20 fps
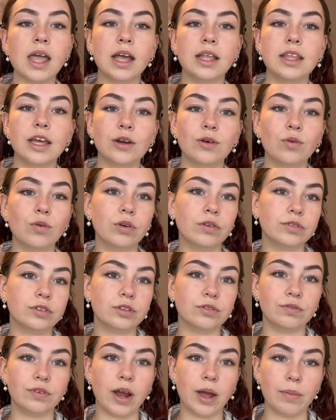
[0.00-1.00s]
and then all of
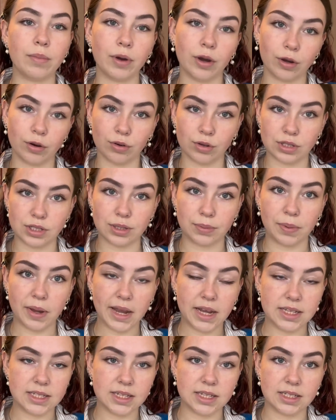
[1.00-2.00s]
the rib across the
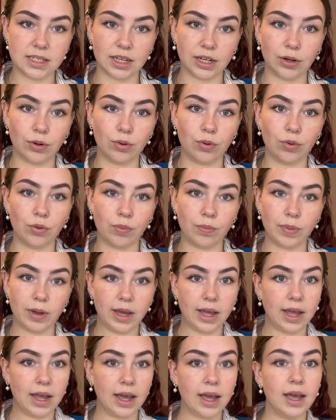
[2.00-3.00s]
piece is gonna all
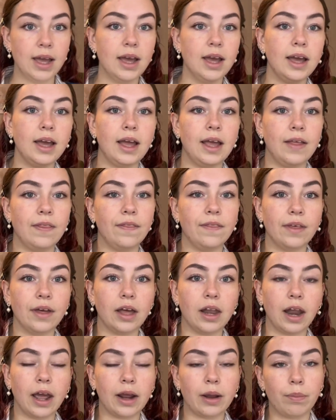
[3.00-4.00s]
be in
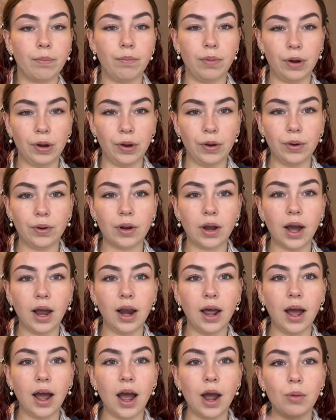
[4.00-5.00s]
the like blue
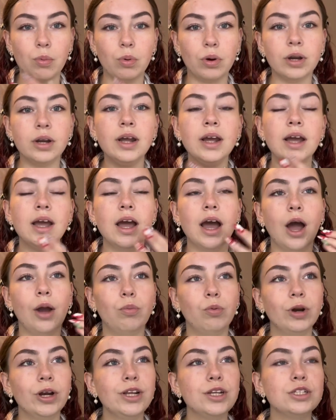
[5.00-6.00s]
color. I want
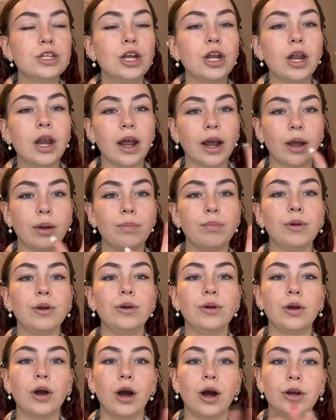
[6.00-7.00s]
it to look like a
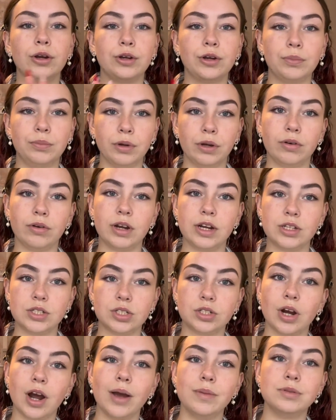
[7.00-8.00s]
blue cardigan with green
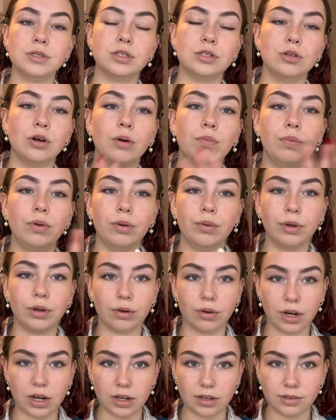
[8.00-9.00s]
stripes and not a blue and
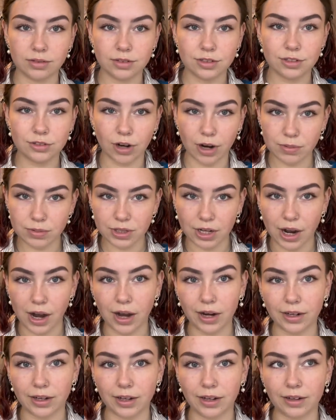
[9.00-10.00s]
green striped
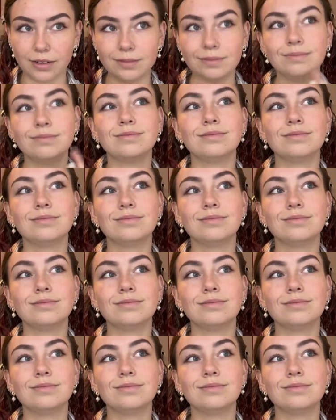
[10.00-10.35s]
cardigan.